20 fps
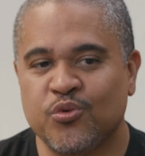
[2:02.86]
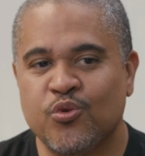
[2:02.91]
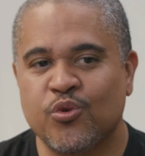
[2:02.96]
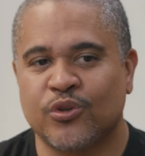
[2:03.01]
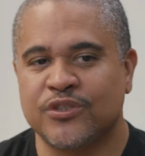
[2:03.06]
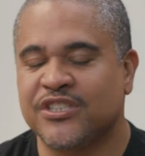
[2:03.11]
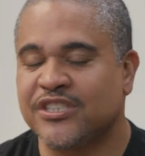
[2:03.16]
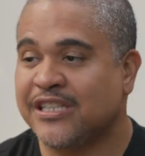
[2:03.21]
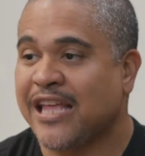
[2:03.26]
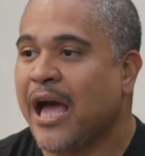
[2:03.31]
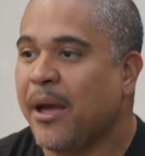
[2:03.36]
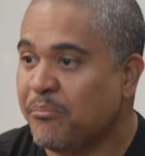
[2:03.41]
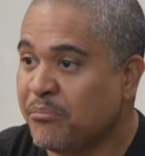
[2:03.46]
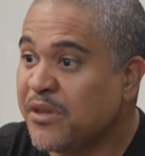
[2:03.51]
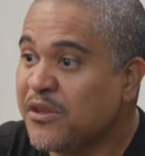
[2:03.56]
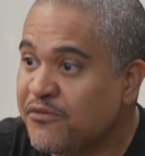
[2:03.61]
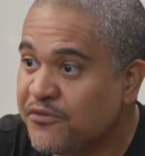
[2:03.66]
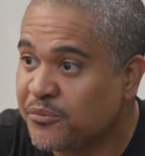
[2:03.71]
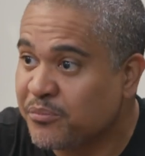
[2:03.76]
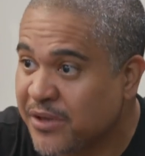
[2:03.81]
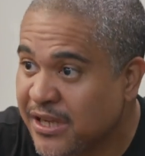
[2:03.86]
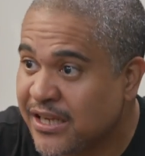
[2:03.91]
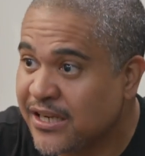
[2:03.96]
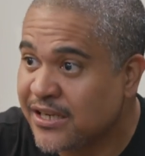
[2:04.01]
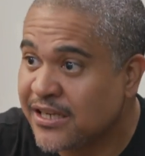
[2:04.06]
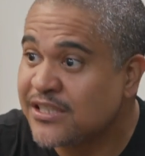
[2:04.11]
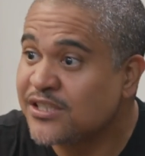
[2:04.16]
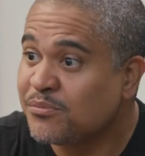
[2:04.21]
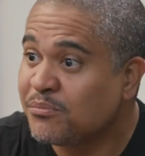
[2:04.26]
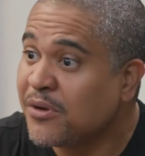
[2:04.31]
you're going to stop me from
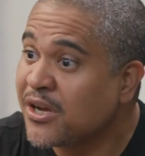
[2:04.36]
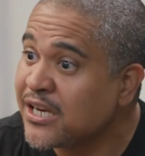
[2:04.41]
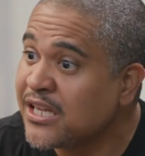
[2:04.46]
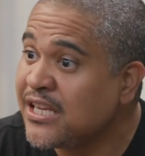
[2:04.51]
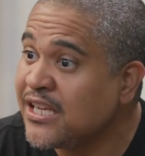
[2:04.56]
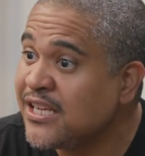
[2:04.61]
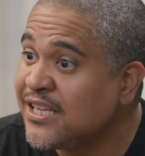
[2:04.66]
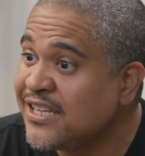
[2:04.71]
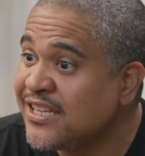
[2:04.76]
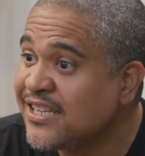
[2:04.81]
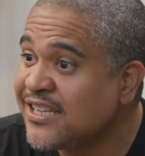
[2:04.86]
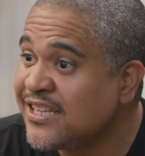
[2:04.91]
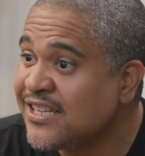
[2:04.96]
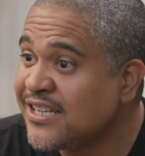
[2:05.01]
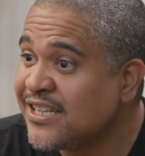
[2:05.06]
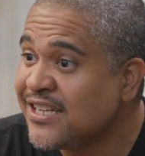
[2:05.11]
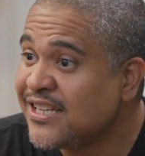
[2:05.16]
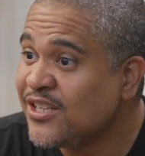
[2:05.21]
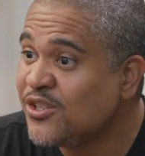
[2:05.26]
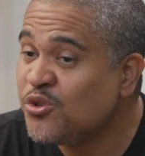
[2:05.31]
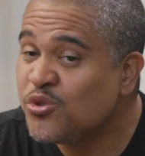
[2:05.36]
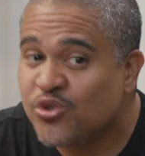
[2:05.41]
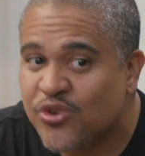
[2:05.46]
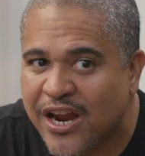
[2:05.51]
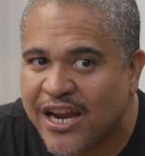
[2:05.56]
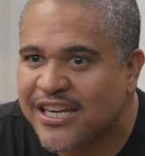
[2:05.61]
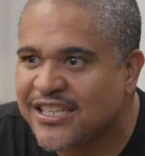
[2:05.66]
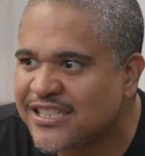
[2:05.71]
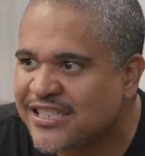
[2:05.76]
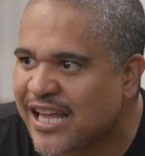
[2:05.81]
getting this money? You
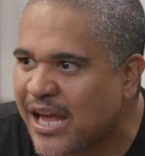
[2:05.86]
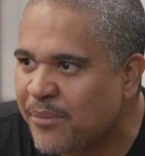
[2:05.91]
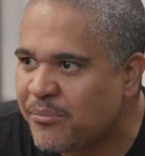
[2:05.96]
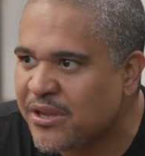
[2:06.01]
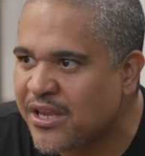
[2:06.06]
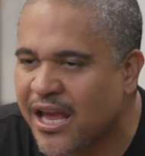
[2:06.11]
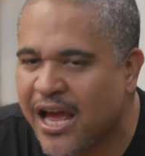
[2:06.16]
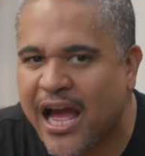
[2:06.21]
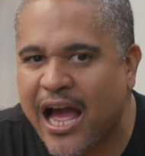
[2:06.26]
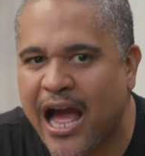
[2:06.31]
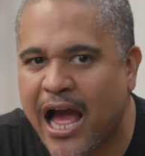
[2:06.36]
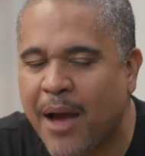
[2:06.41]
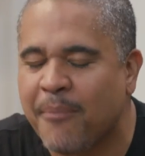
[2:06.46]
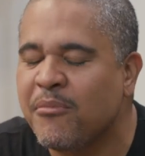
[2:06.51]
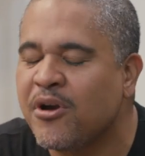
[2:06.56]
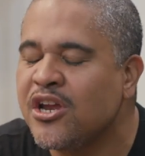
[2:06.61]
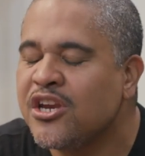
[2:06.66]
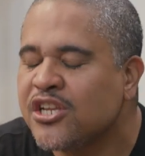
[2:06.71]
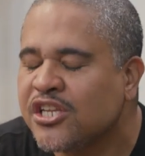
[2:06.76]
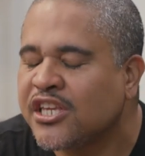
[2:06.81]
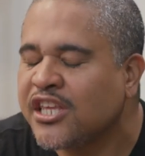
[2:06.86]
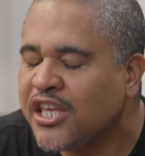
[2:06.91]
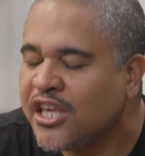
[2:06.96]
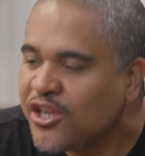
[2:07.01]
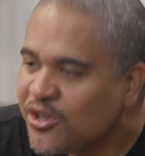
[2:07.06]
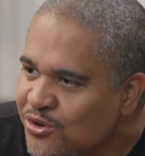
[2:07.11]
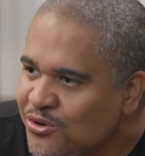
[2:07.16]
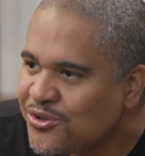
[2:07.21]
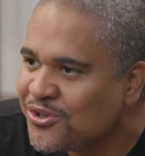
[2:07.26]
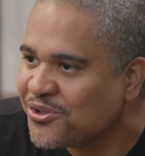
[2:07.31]
trying to stop me? I'm going to
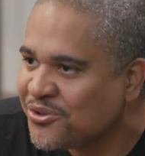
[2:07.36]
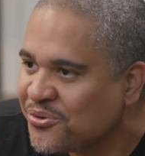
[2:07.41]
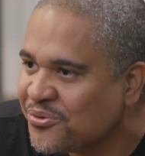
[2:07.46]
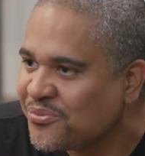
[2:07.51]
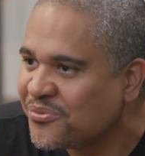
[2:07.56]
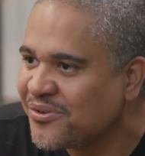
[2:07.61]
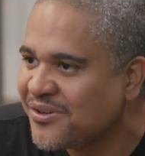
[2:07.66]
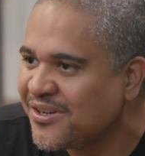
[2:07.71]
kill you.